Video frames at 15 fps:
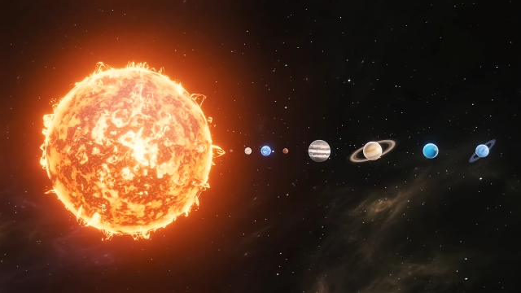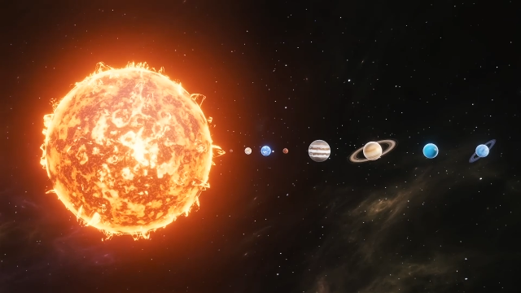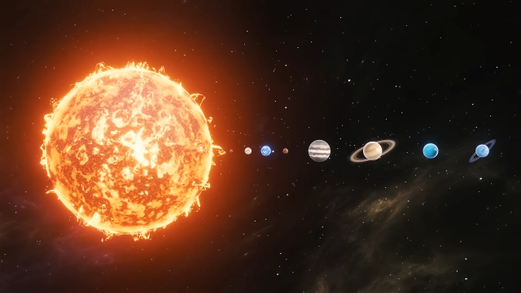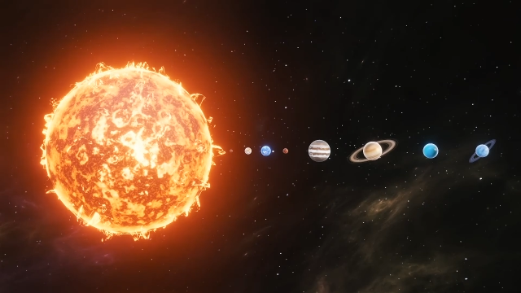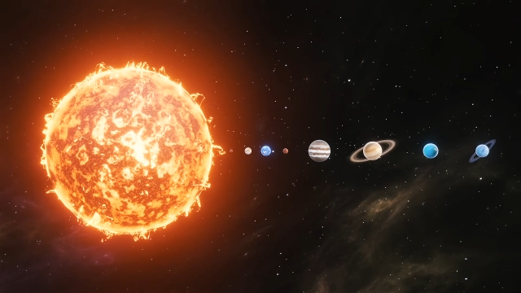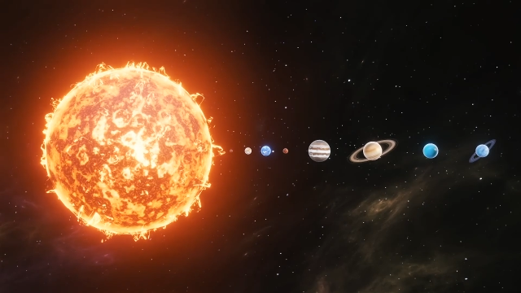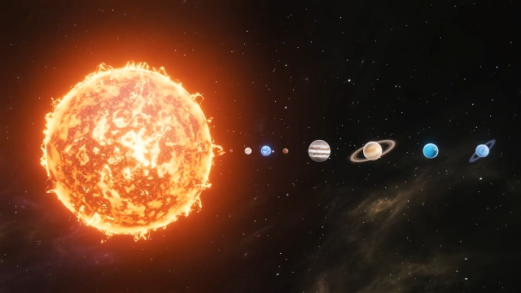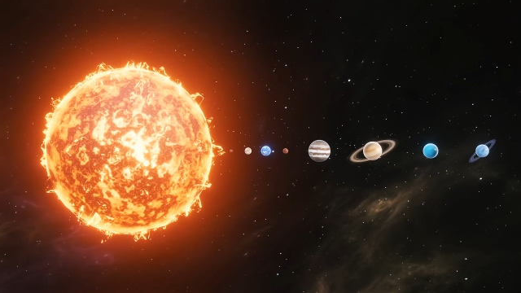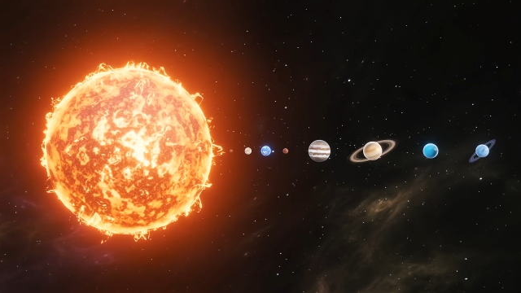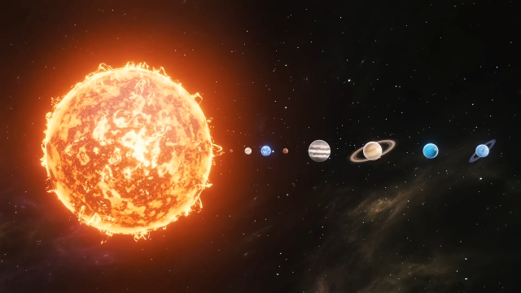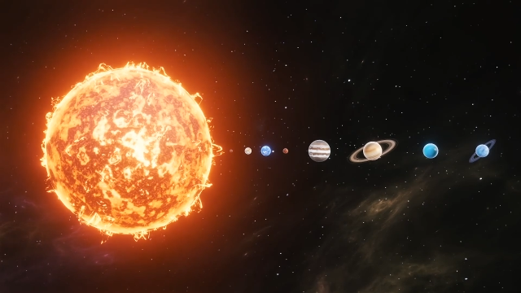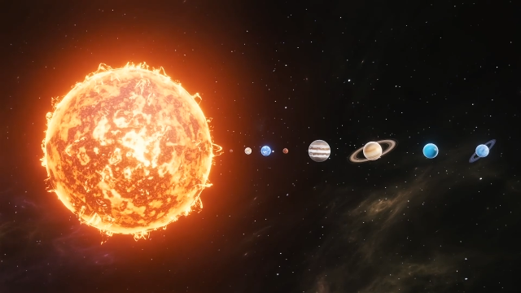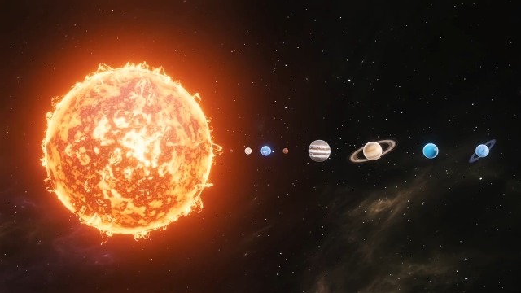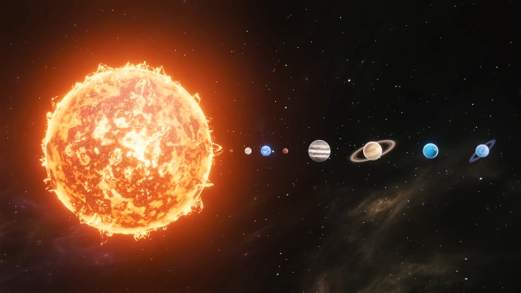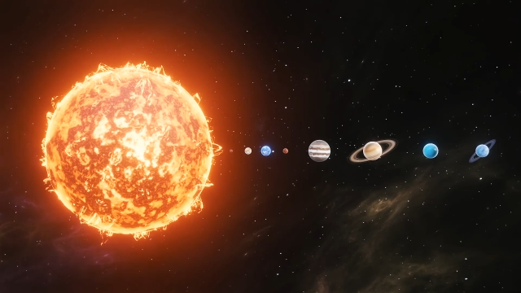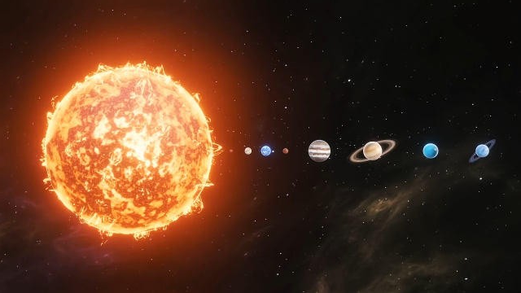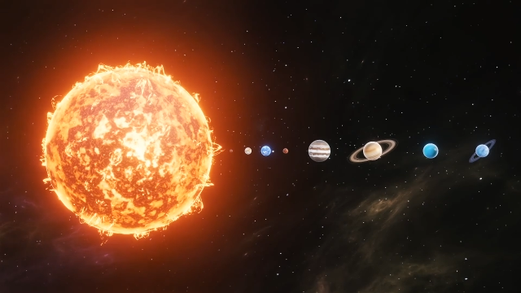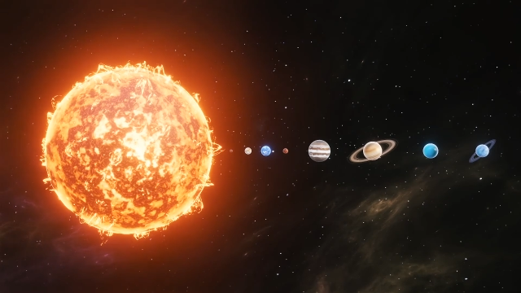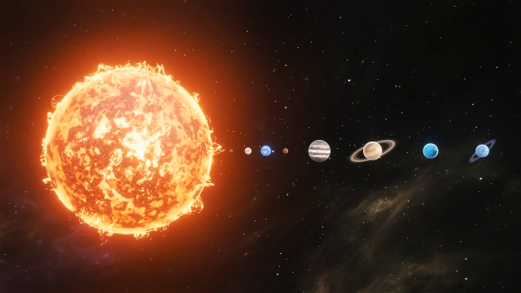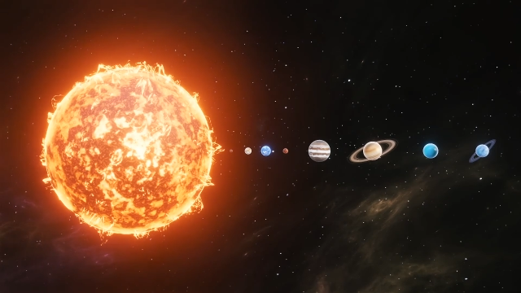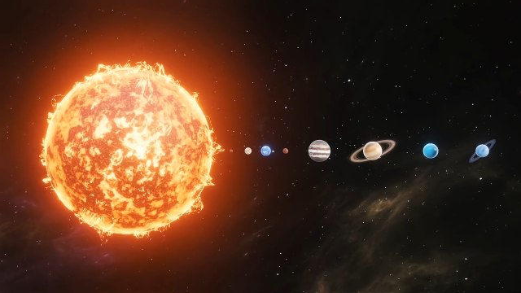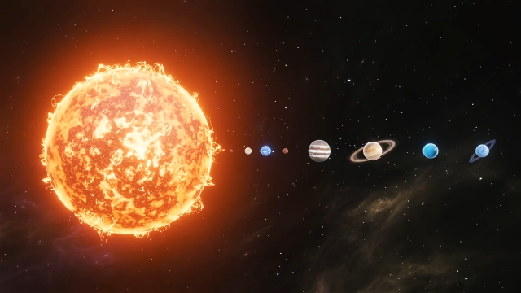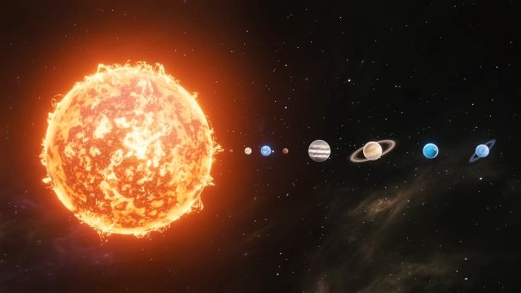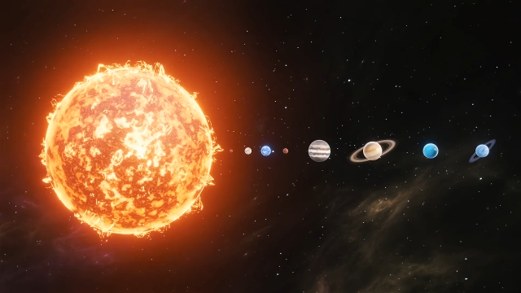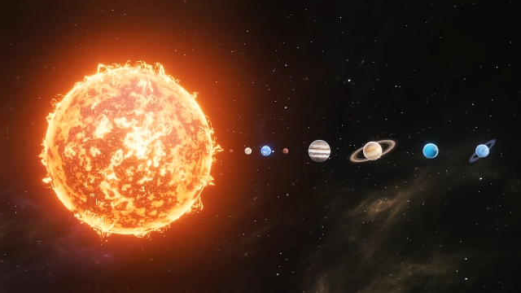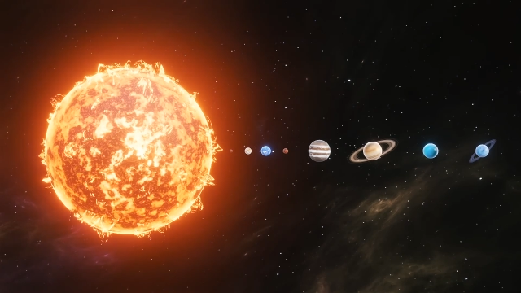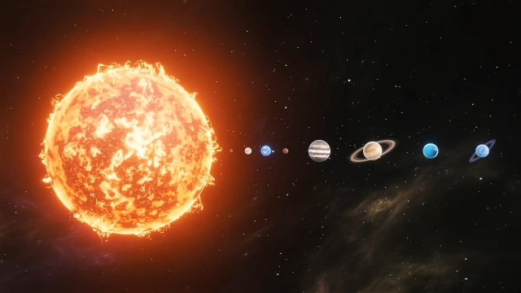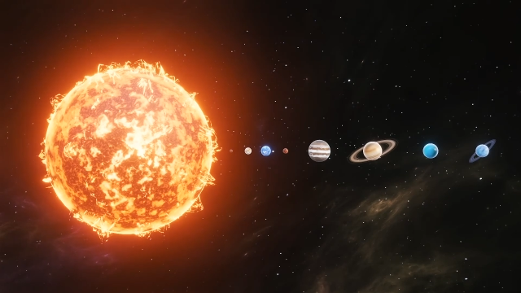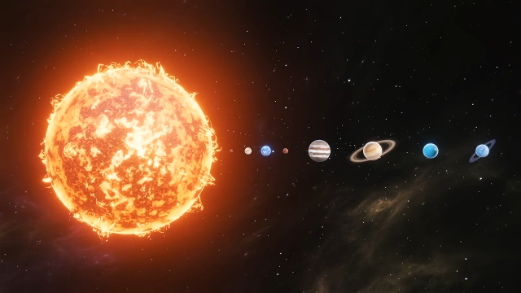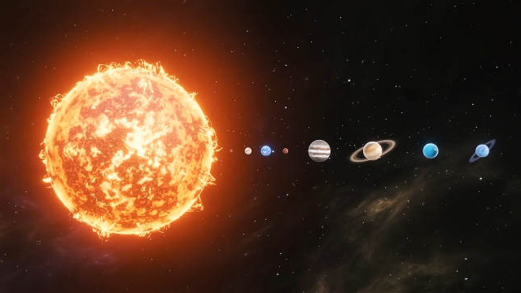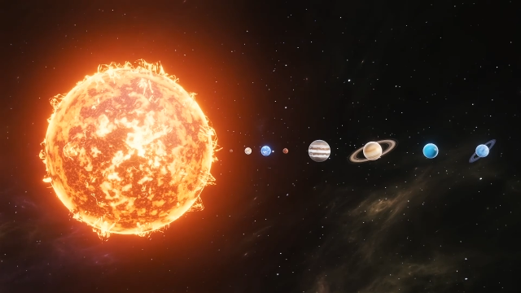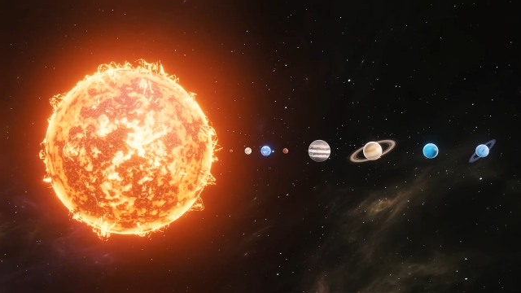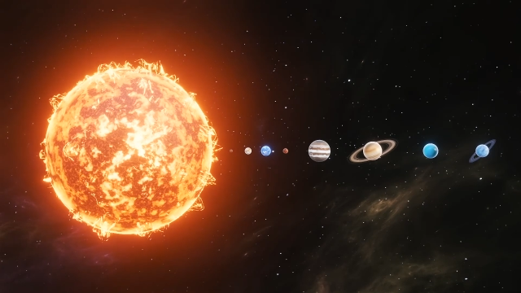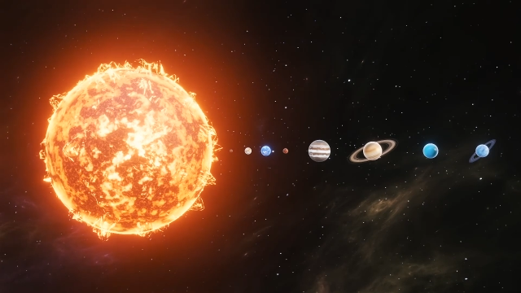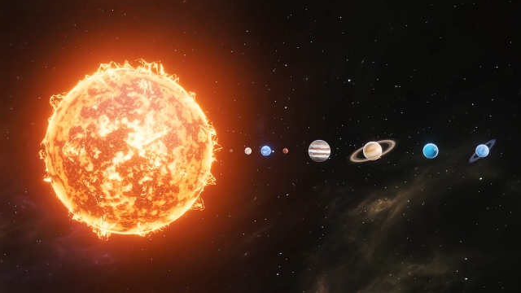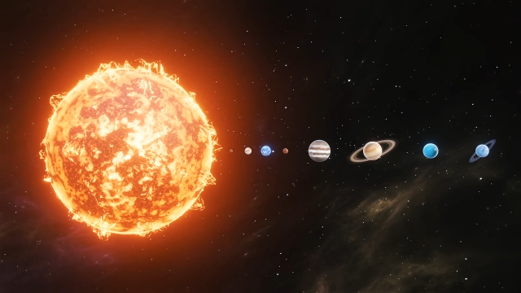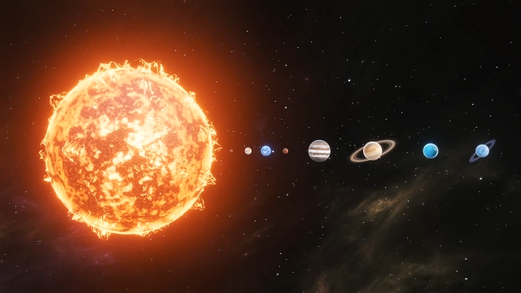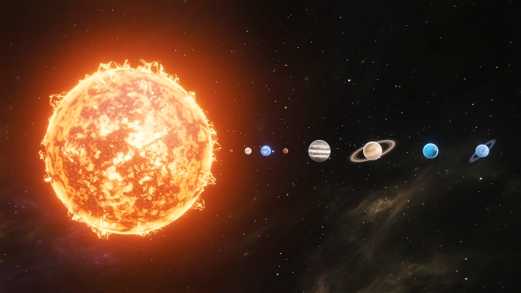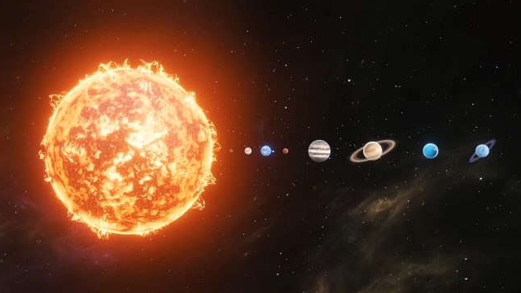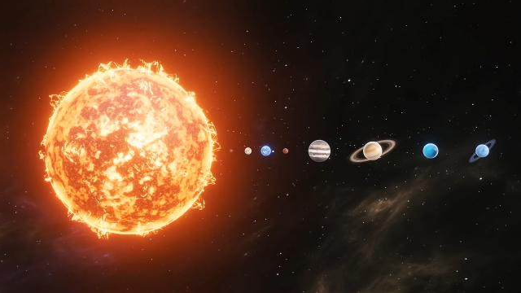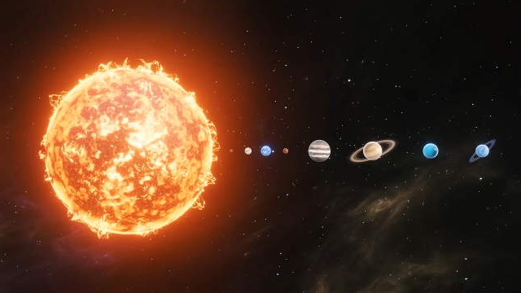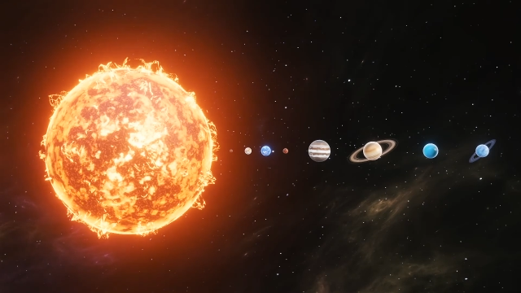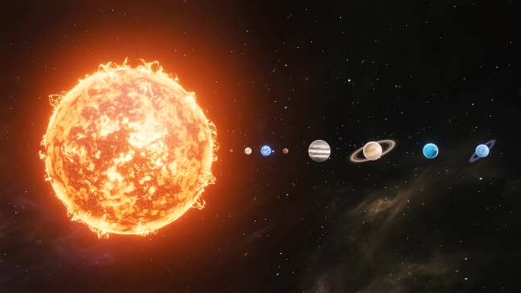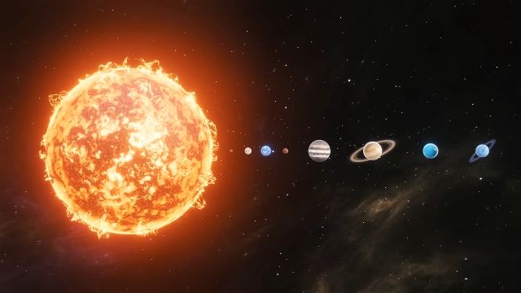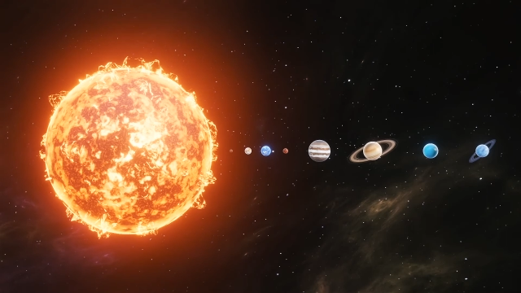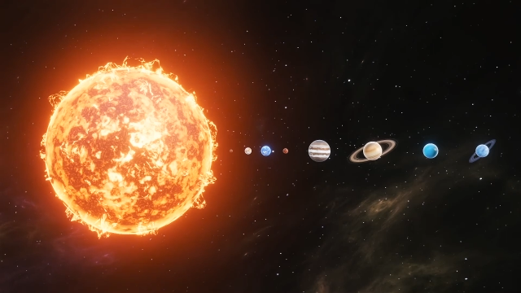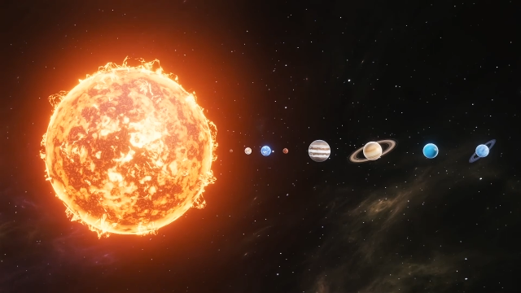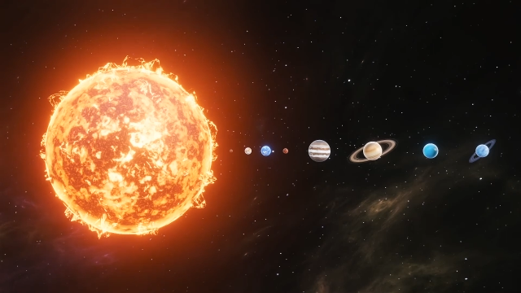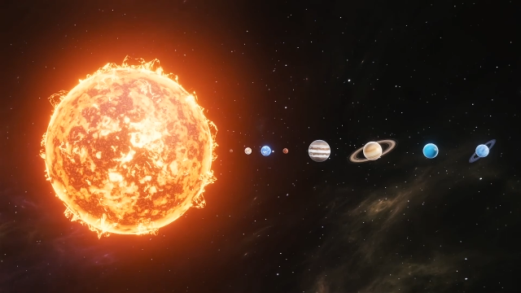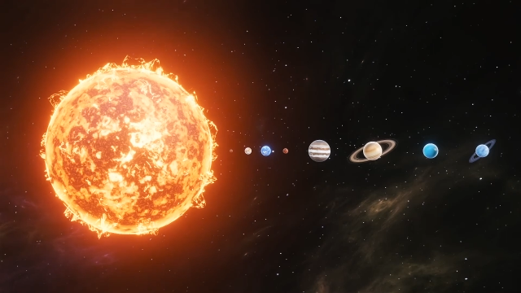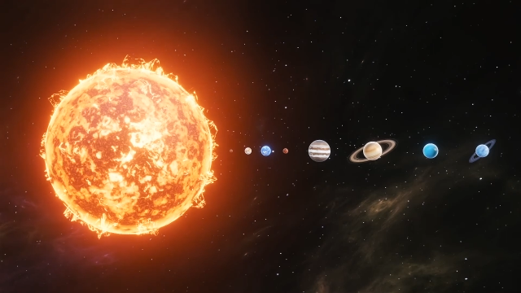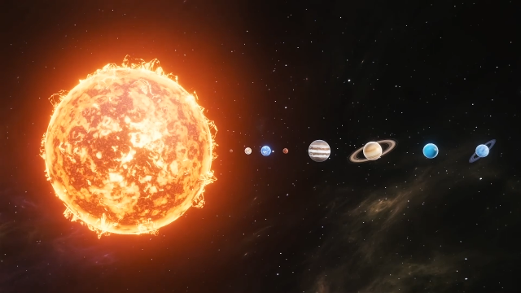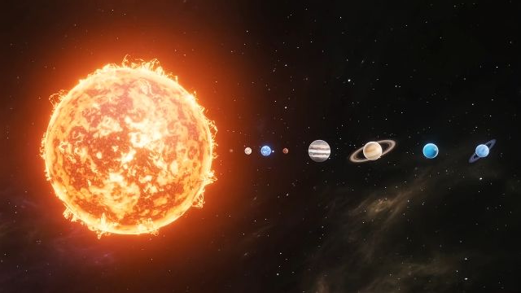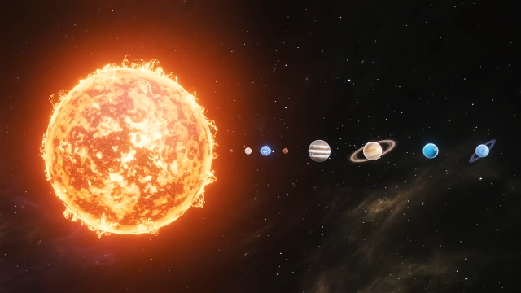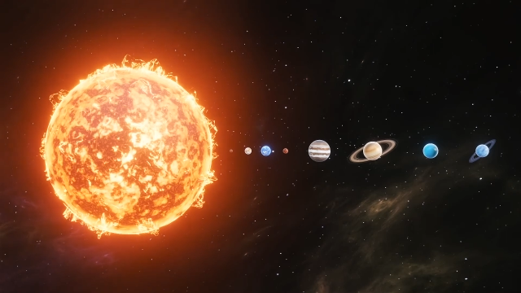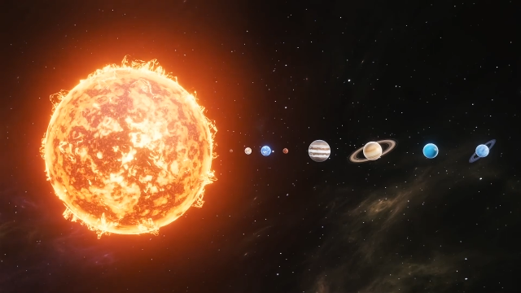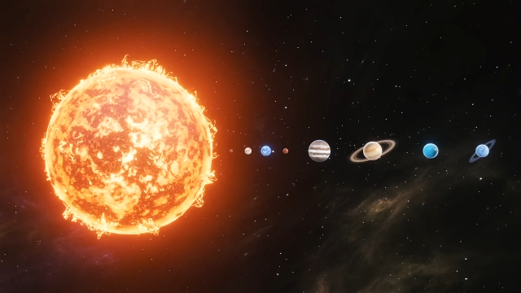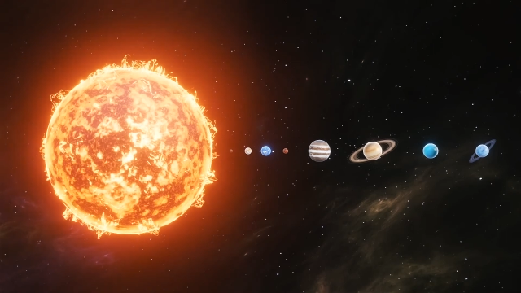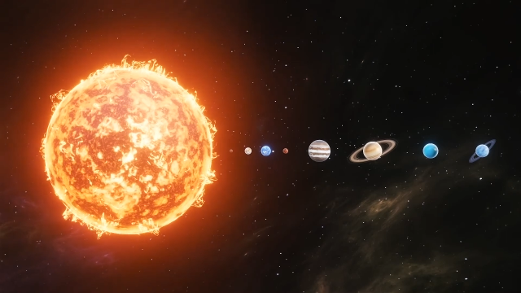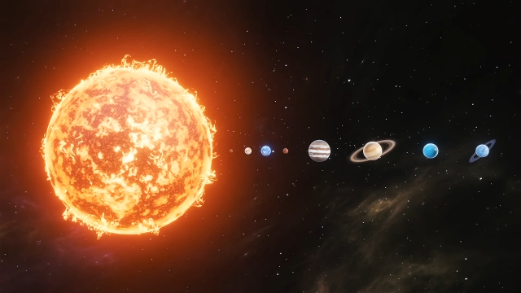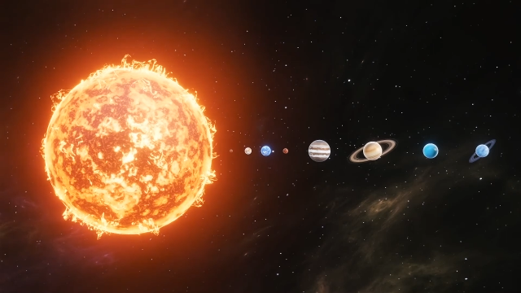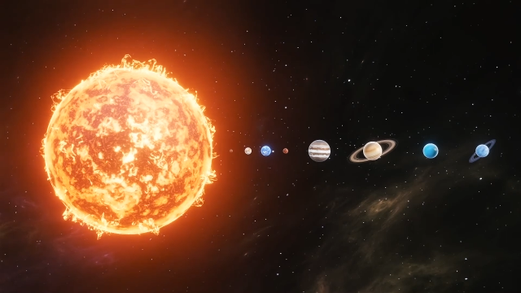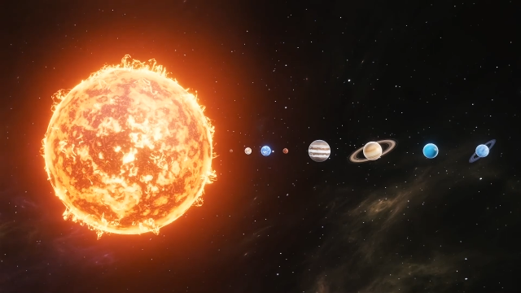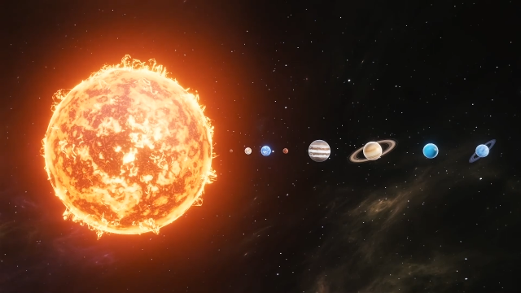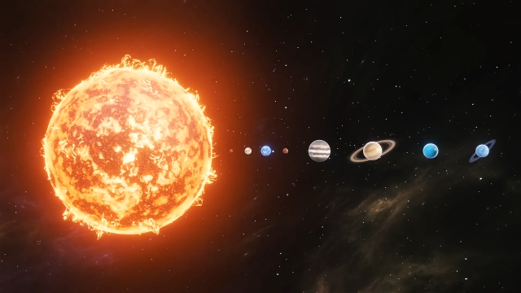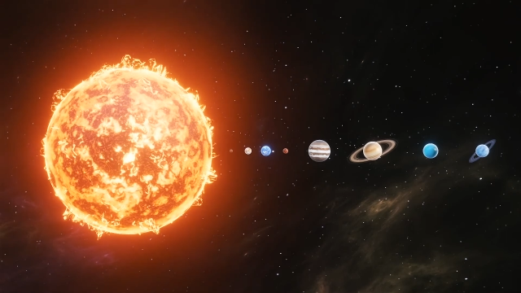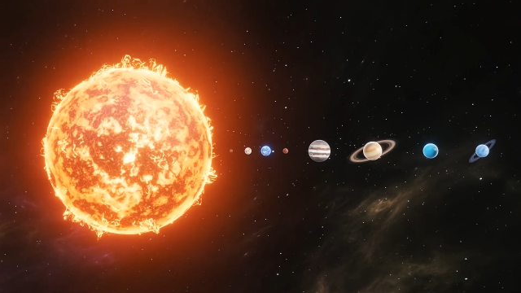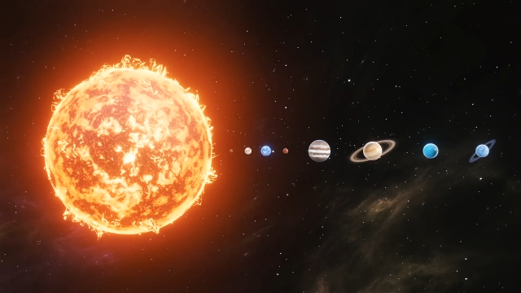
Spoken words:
(no speaker visible)